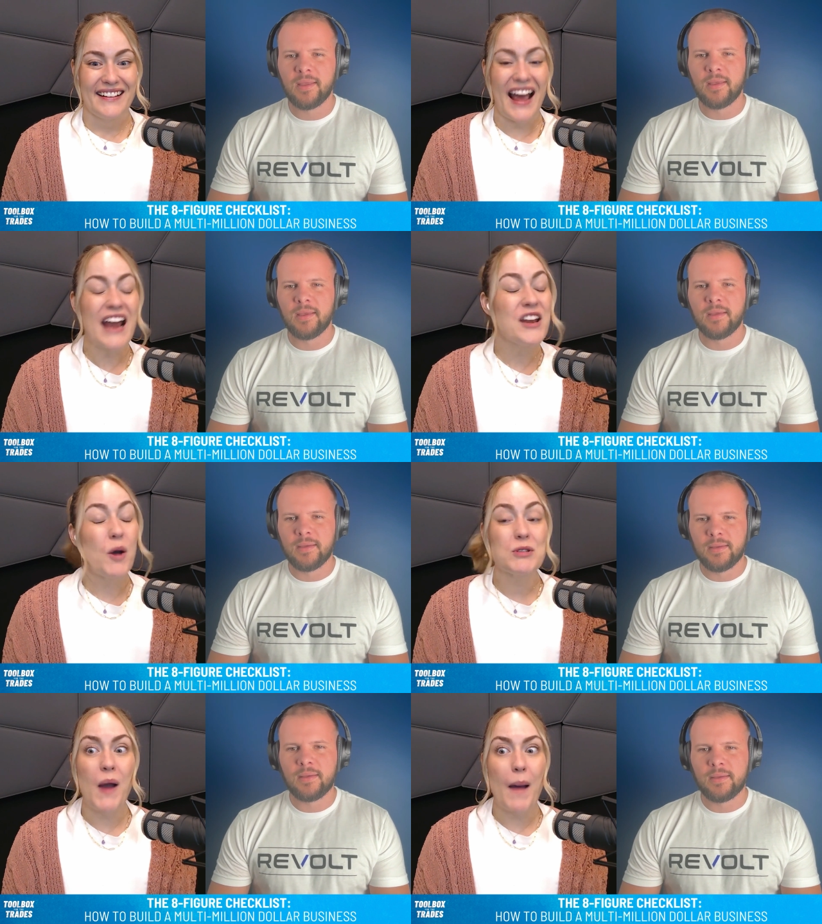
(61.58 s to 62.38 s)
Speaker 1: I know I'm
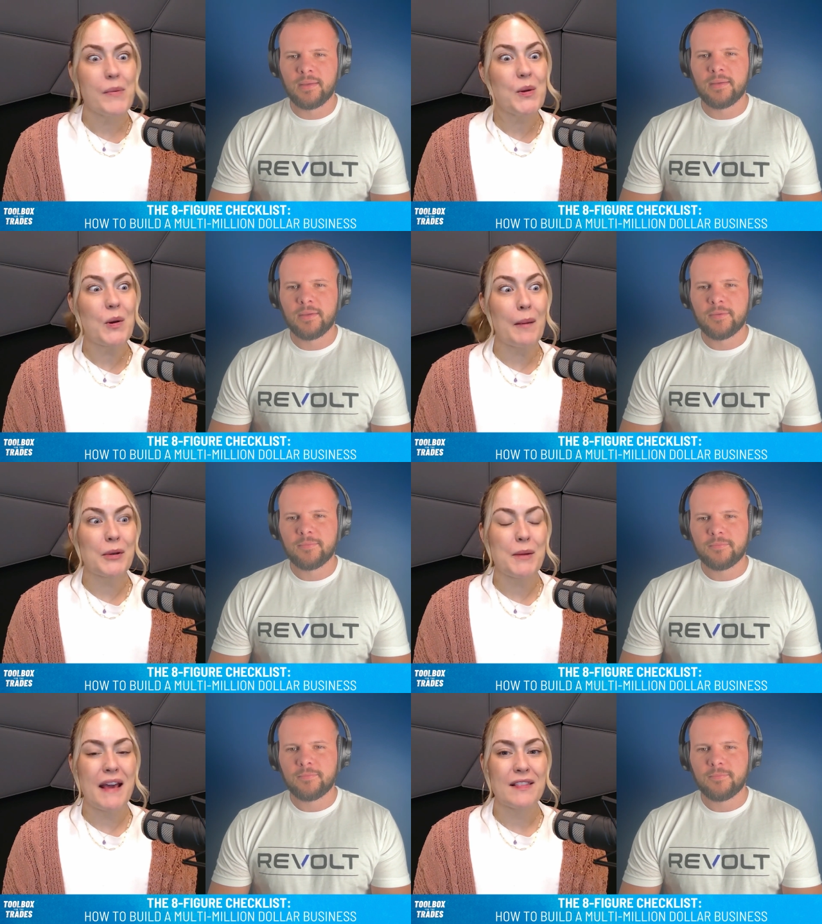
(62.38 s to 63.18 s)
so happy we were able
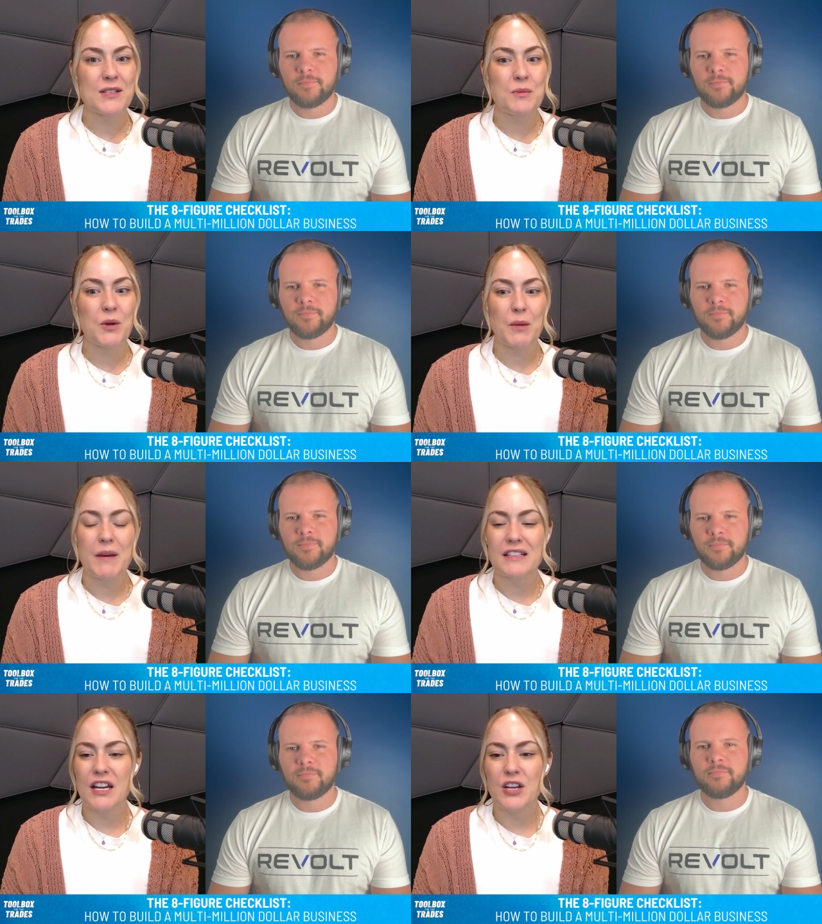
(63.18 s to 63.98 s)
to make this work
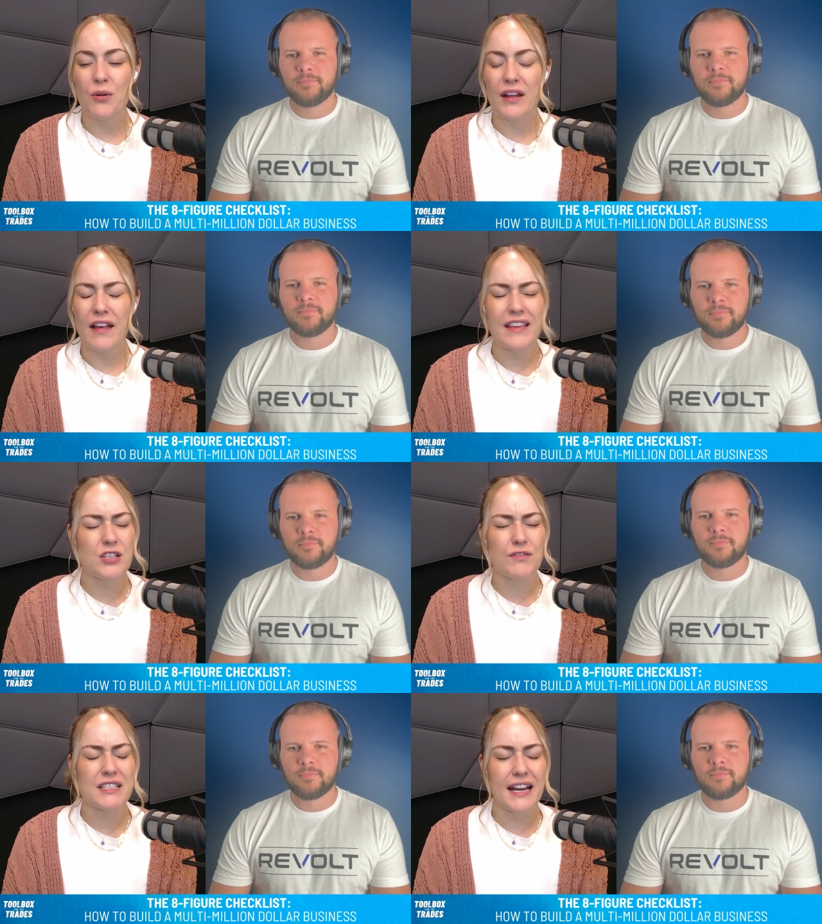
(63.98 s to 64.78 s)
because I know that I think
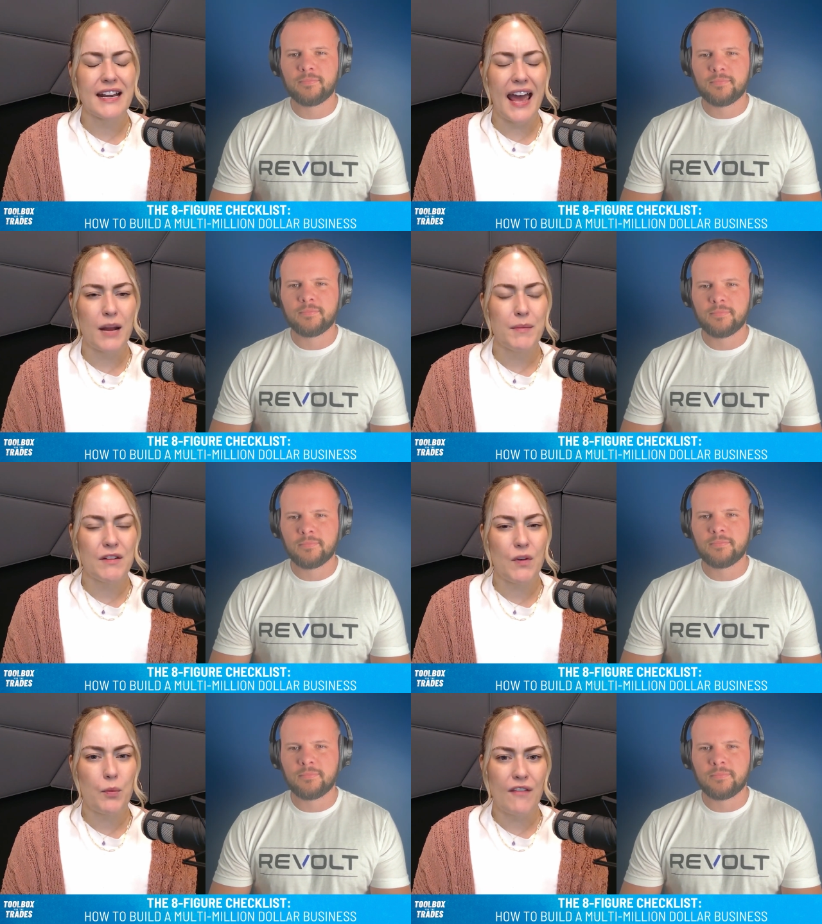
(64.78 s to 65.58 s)
Service Titan had a bit
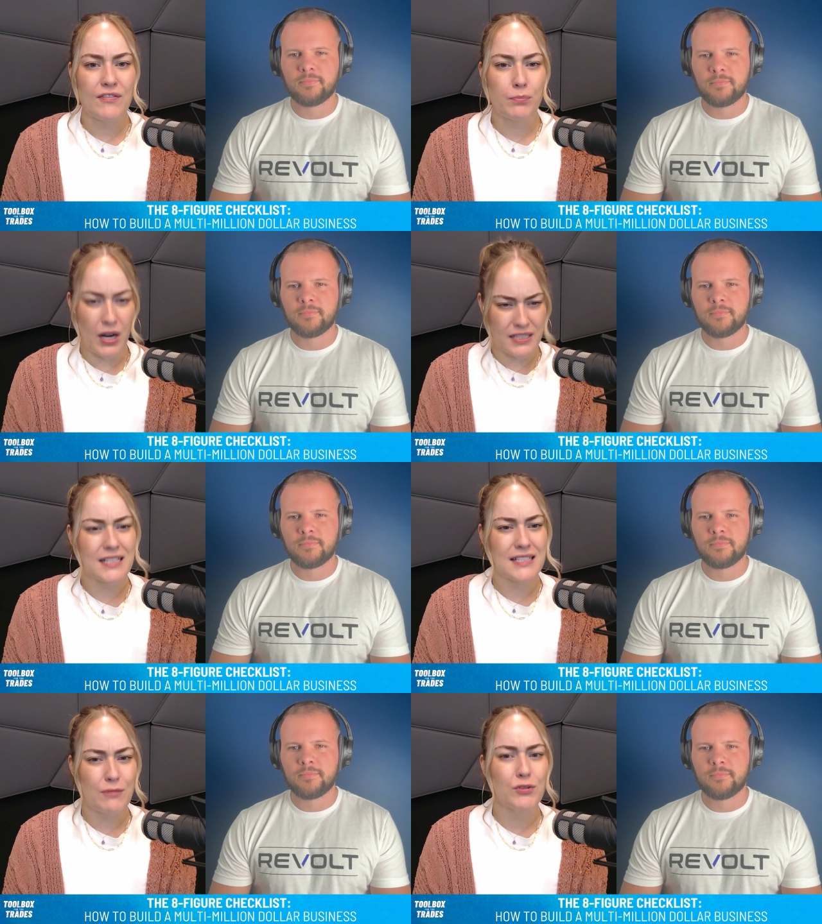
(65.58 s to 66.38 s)
of a pre-
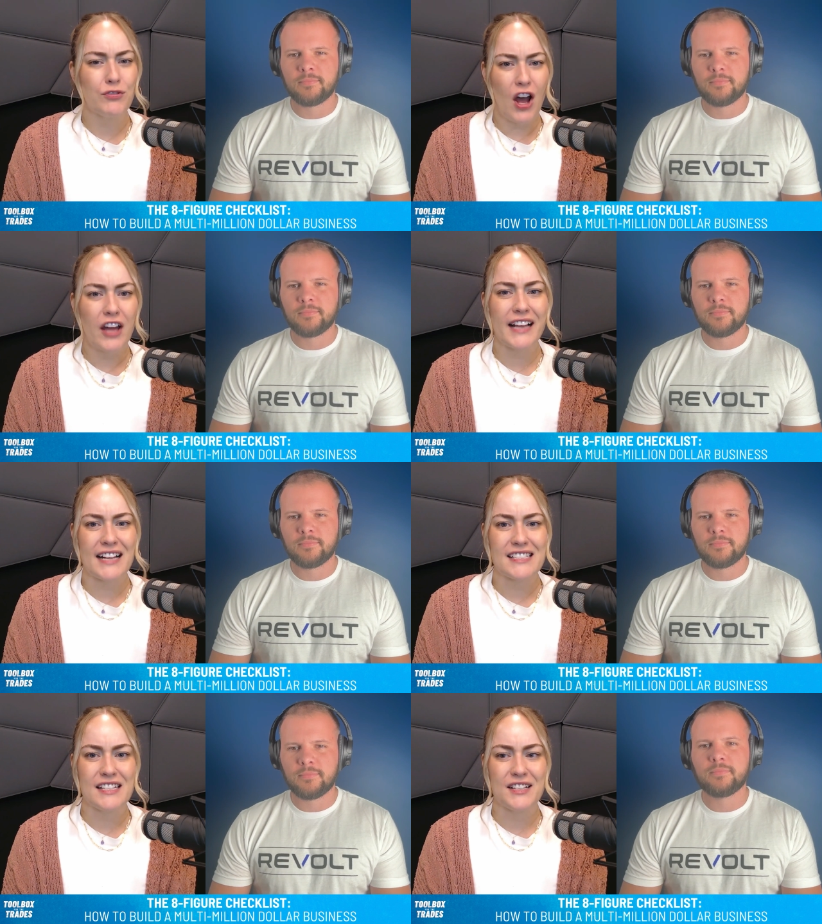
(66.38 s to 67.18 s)
presence at RoofCon
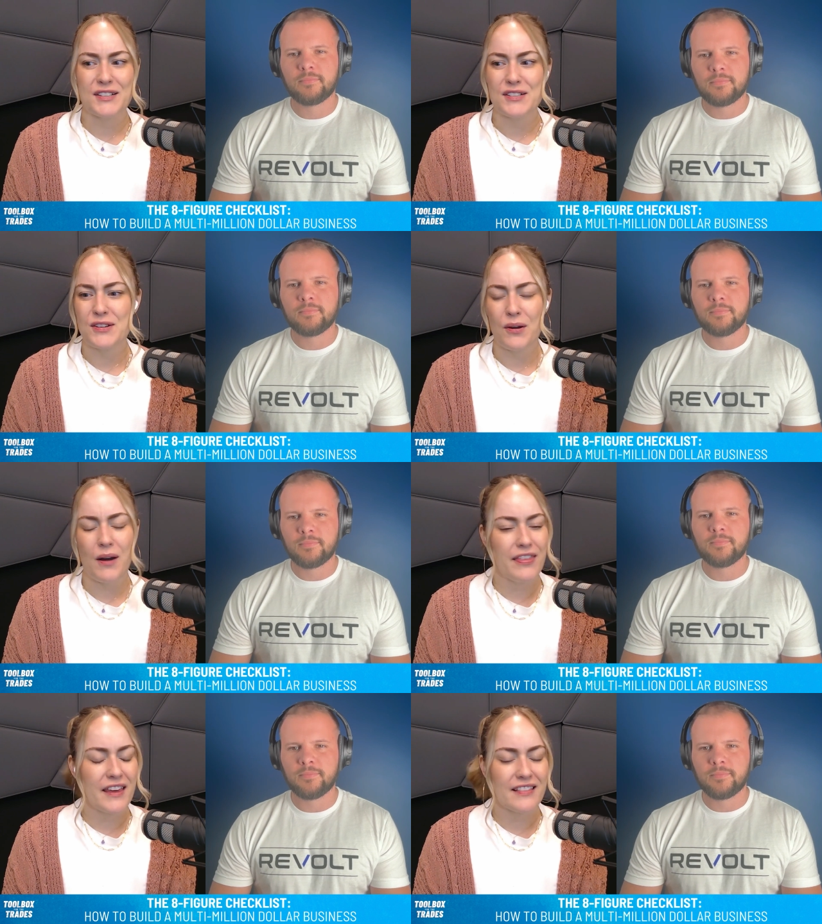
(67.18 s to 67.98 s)
last year, so I
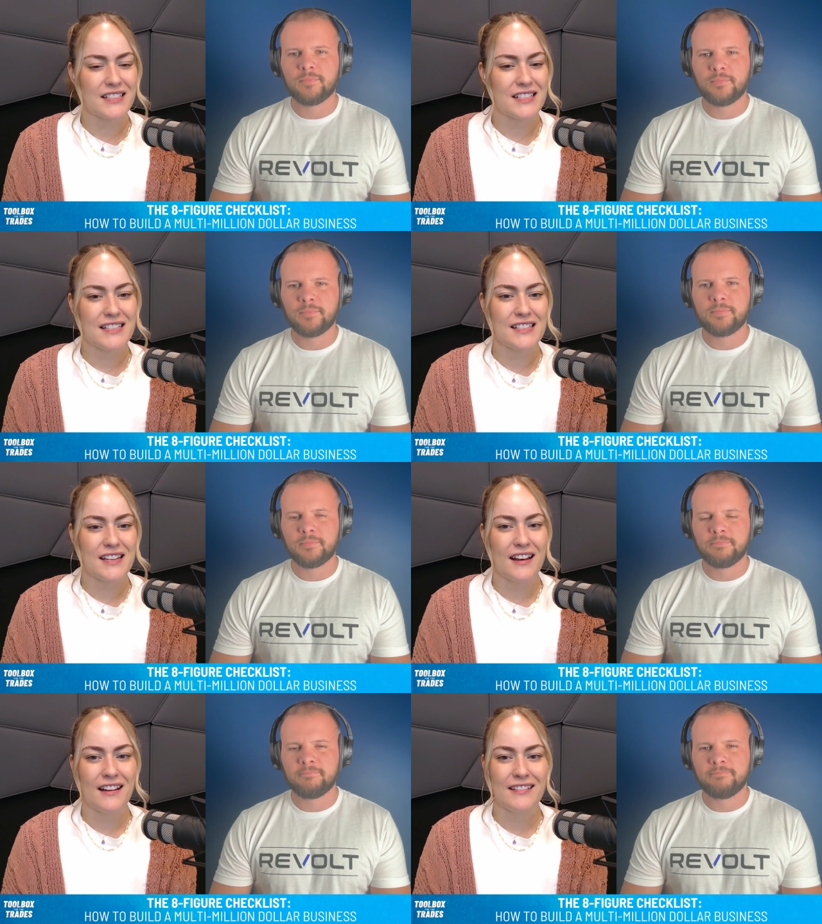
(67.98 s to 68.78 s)
think this is
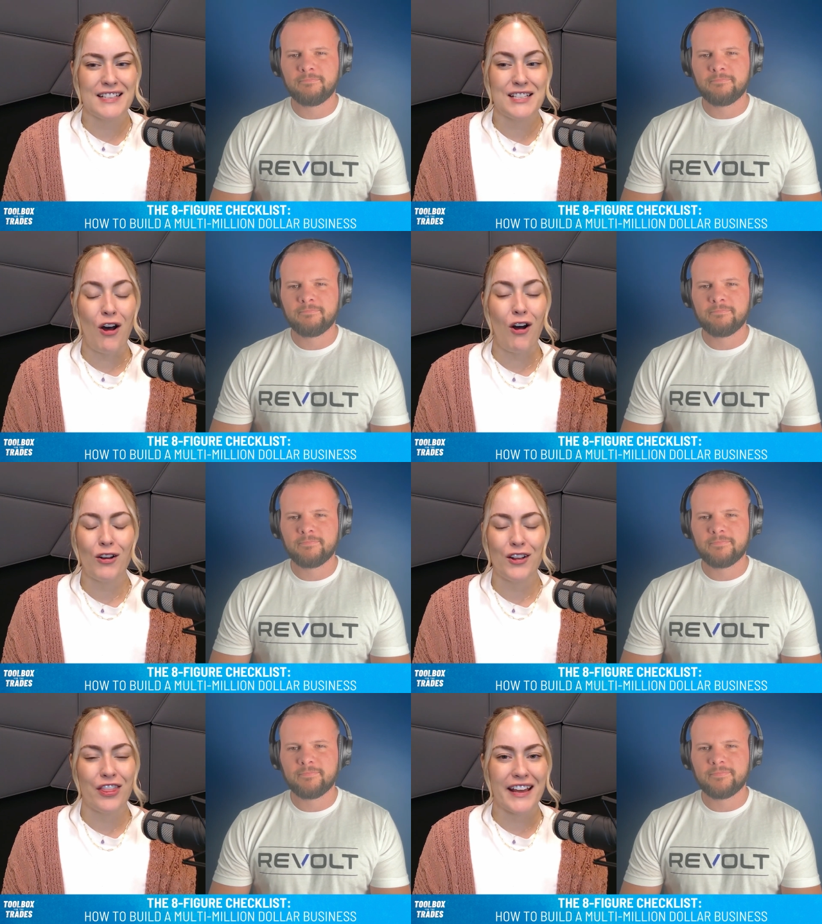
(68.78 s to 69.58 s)
uh, this is all
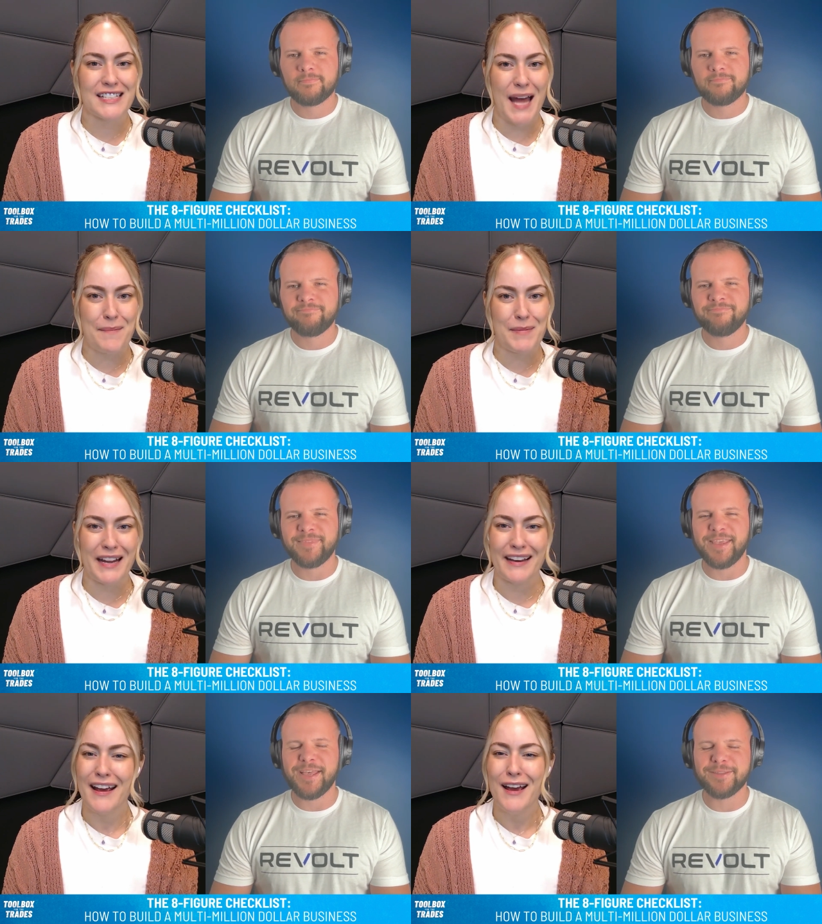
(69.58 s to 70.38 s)
good things
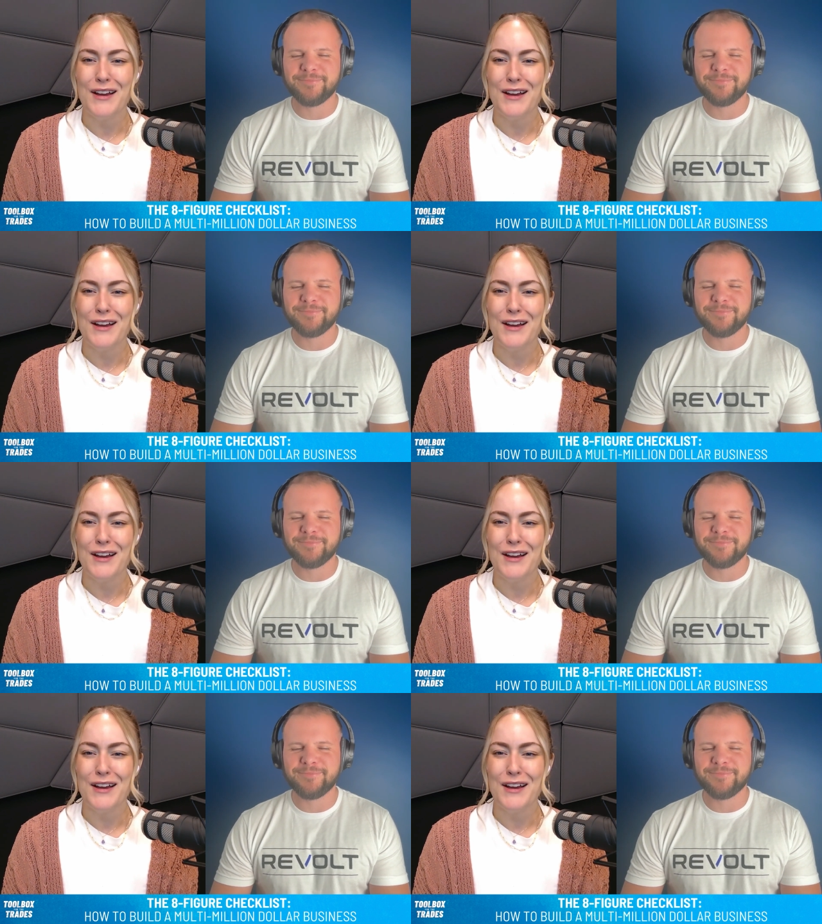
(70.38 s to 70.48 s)
happening. Yeah.